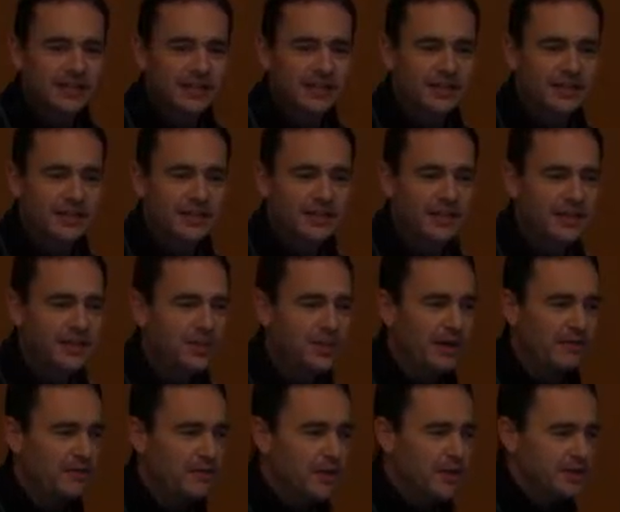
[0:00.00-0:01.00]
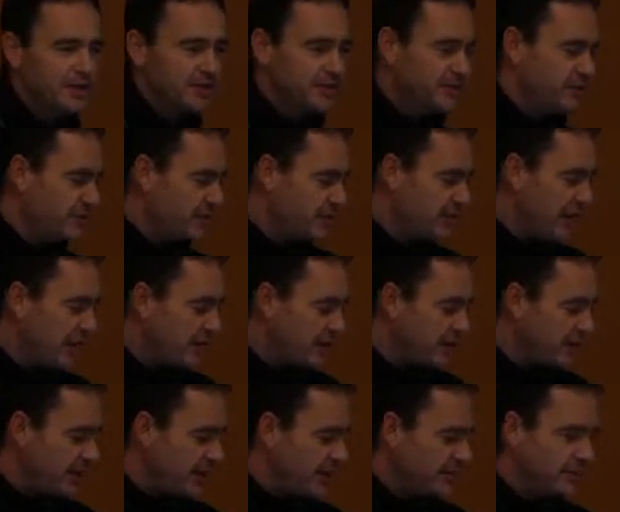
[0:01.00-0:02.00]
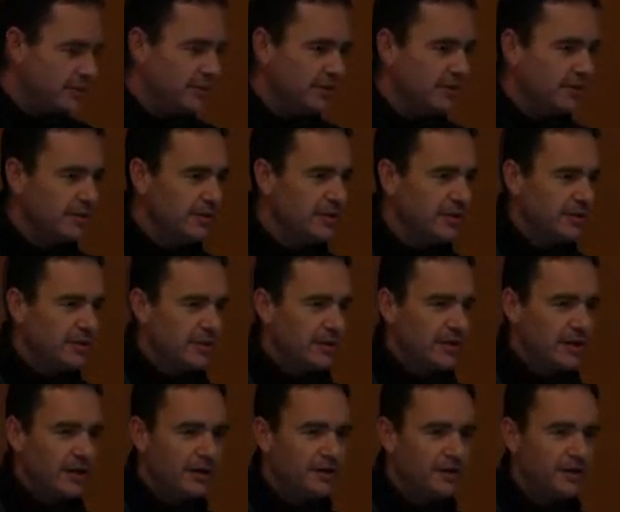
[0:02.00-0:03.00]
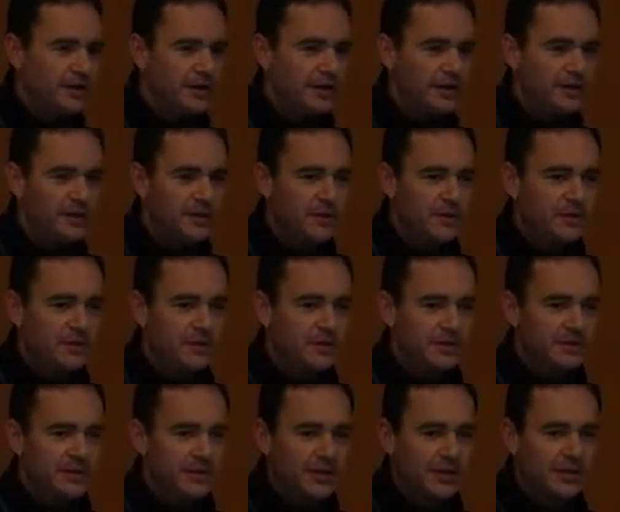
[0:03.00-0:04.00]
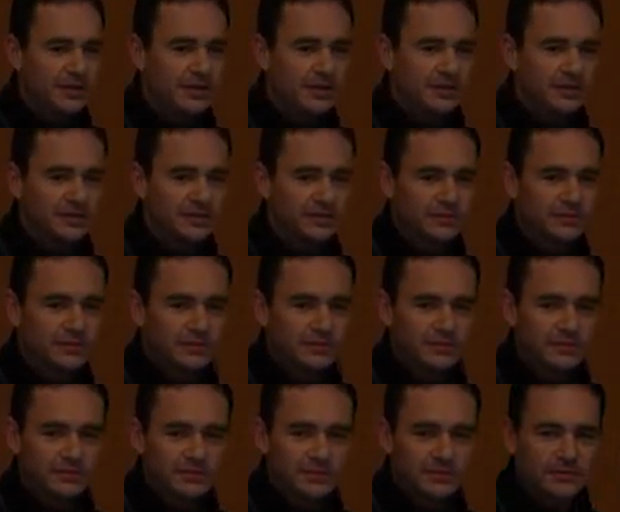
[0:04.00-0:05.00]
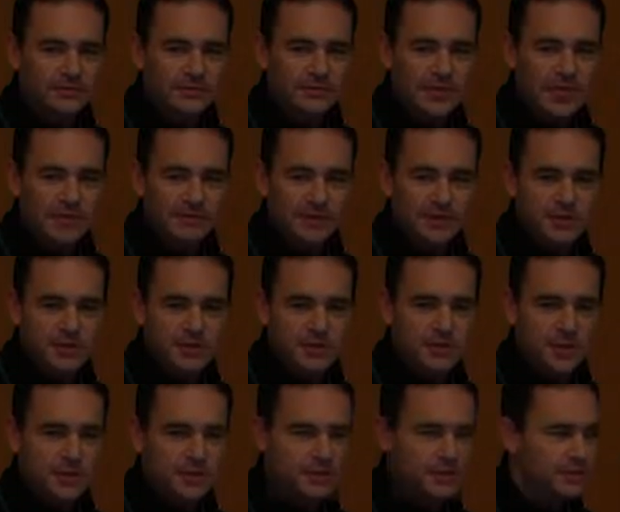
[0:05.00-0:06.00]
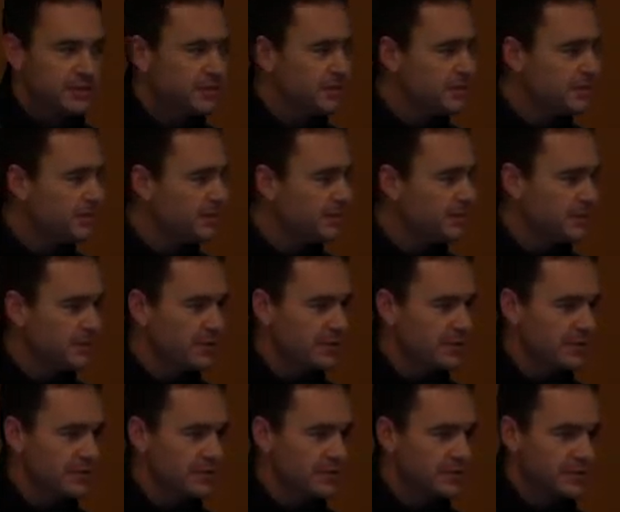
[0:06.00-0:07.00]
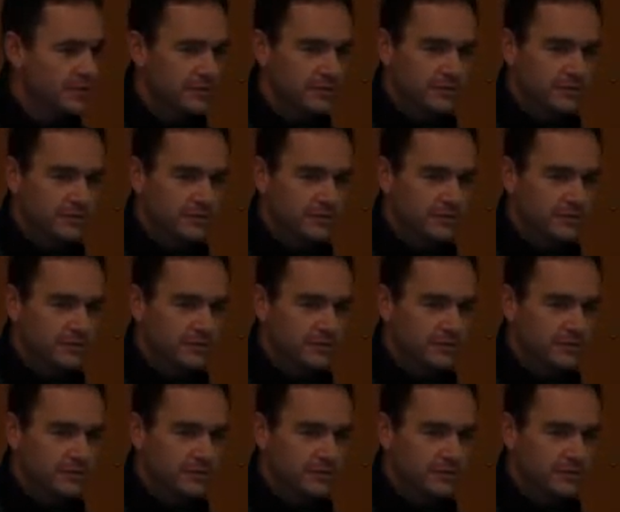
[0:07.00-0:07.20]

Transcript: Uh, I think we have questions for the panel now. Uh, for any of you that uh, have additional questions for the three of us.